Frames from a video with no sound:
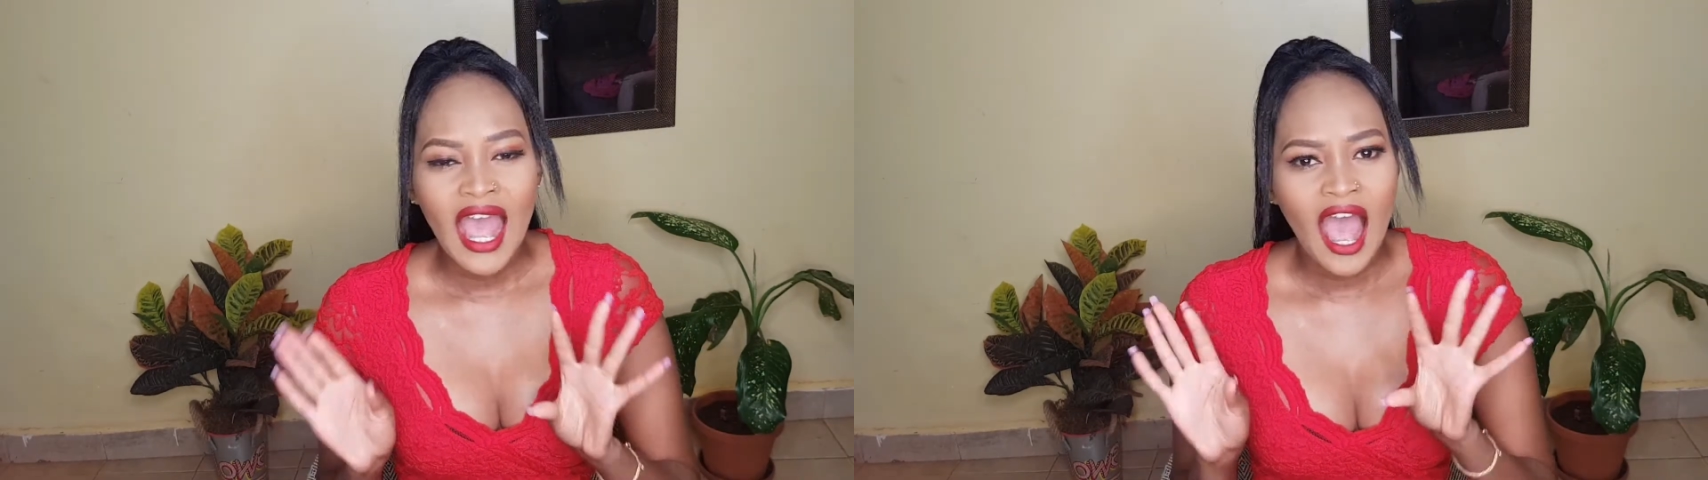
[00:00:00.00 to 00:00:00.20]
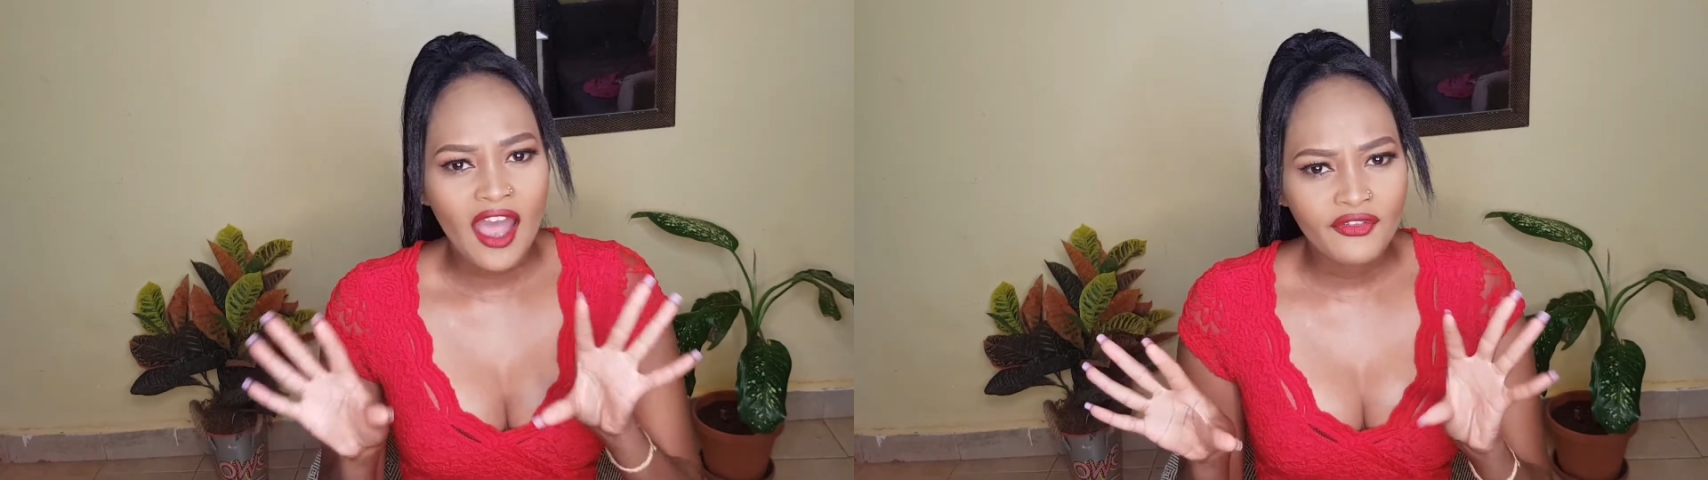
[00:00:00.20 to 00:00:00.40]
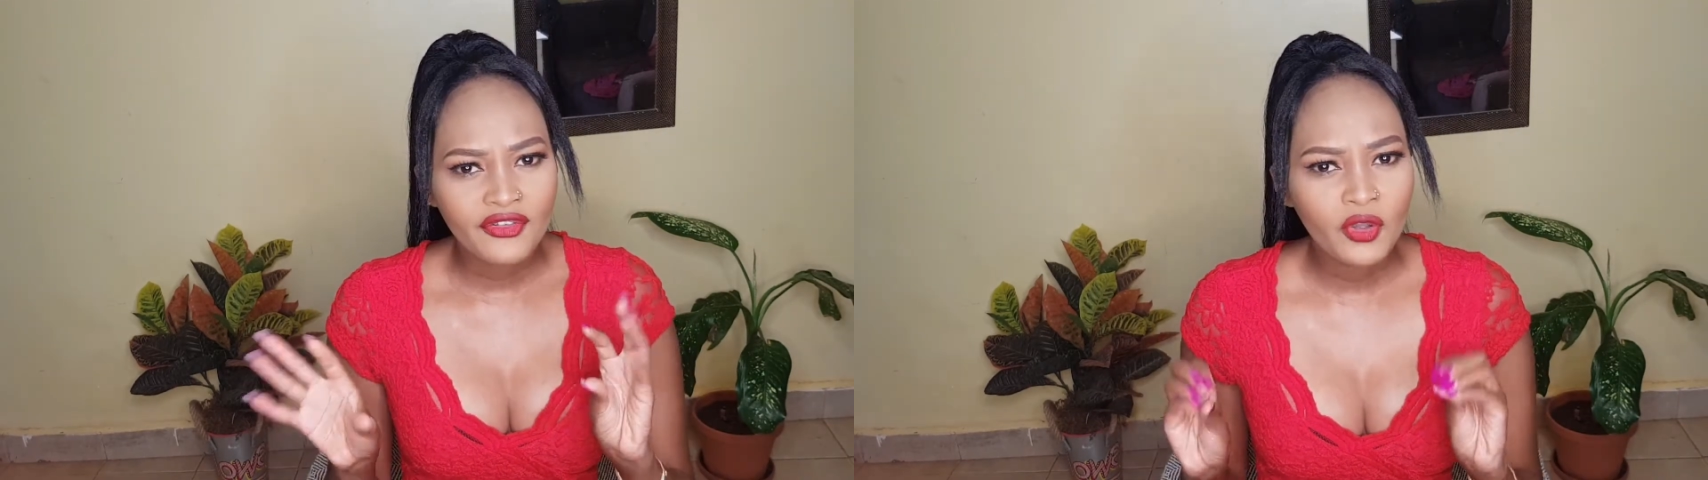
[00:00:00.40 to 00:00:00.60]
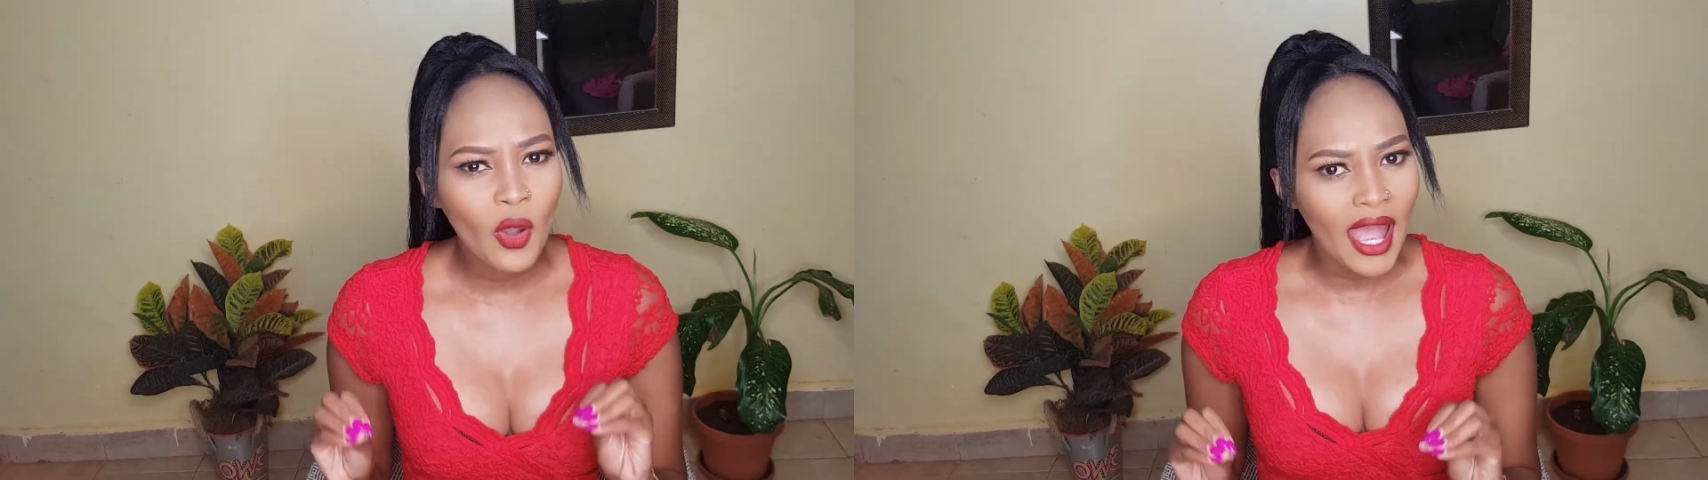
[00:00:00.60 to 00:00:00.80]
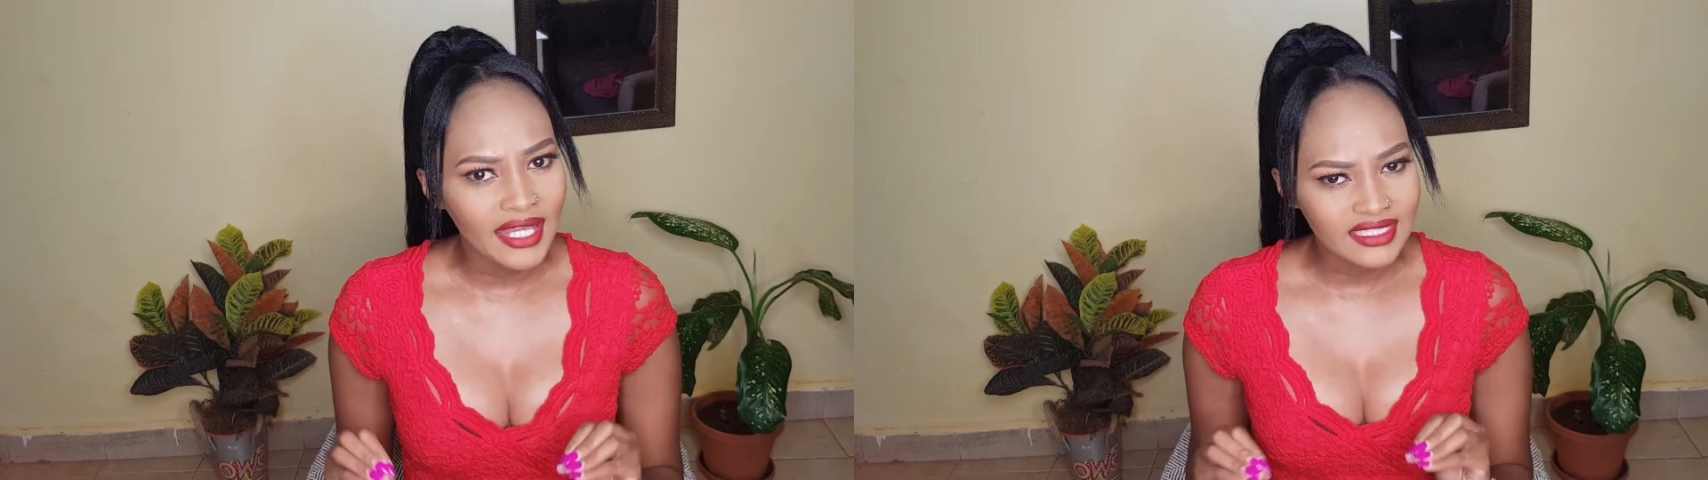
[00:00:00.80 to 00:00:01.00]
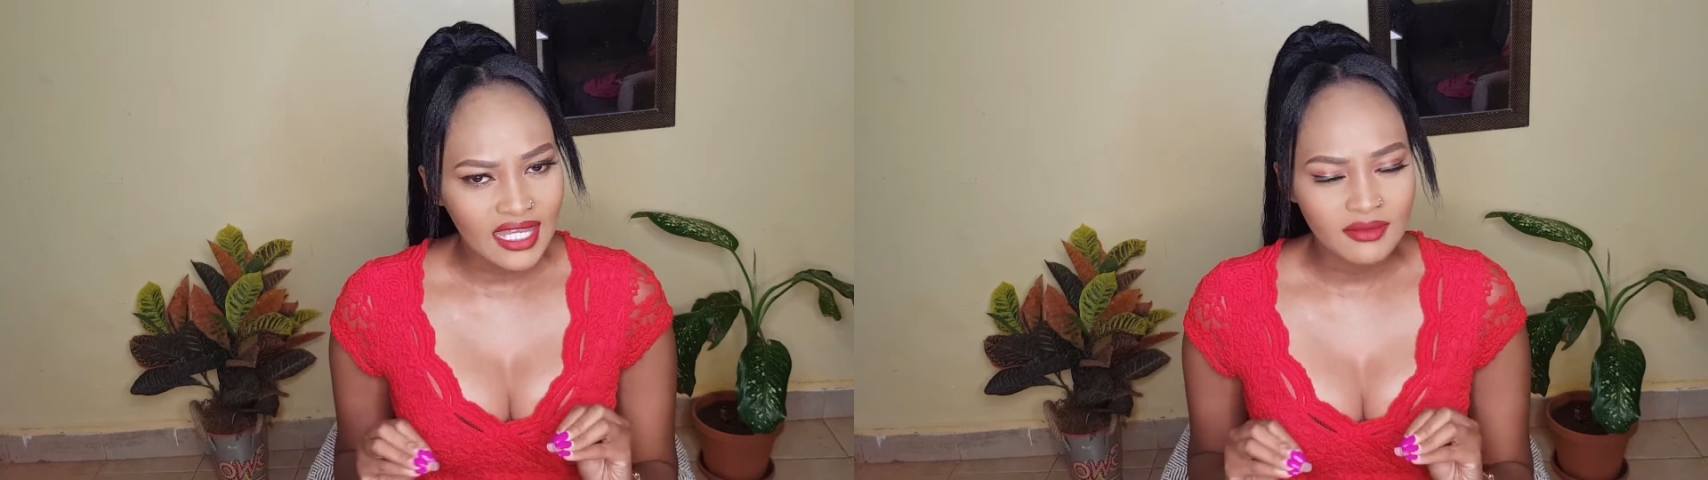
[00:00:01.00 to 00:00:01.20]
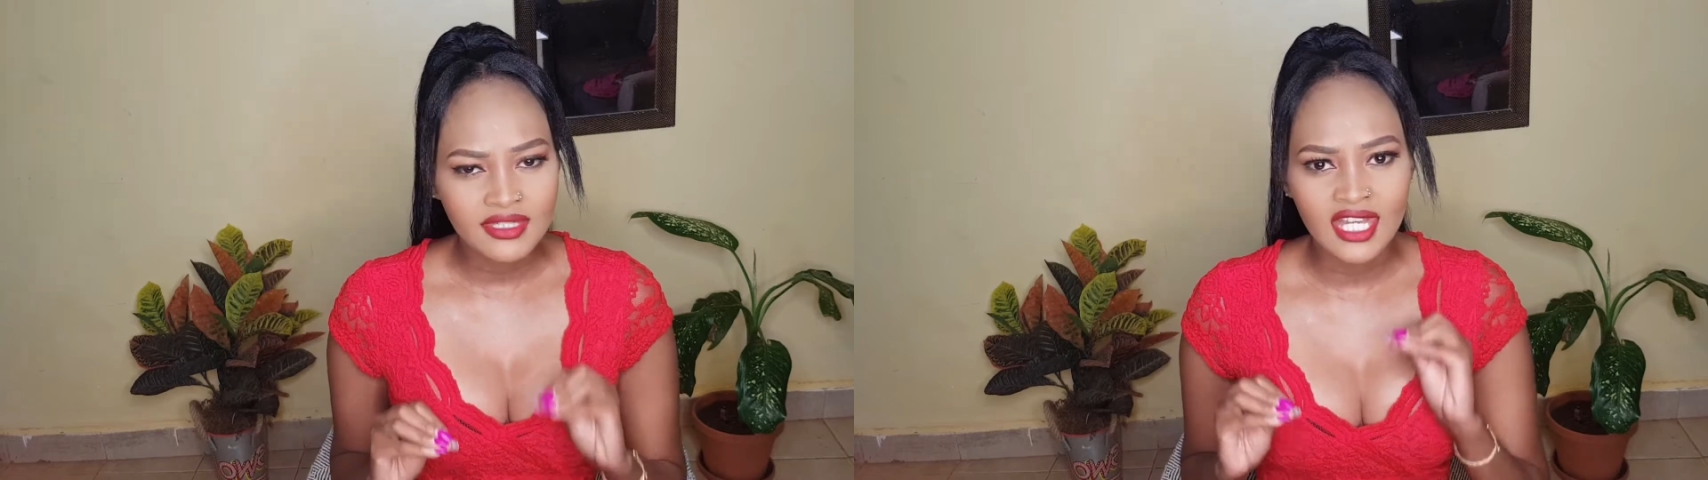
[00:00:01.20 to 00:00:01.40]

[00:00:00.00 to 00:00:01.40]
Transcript: a few items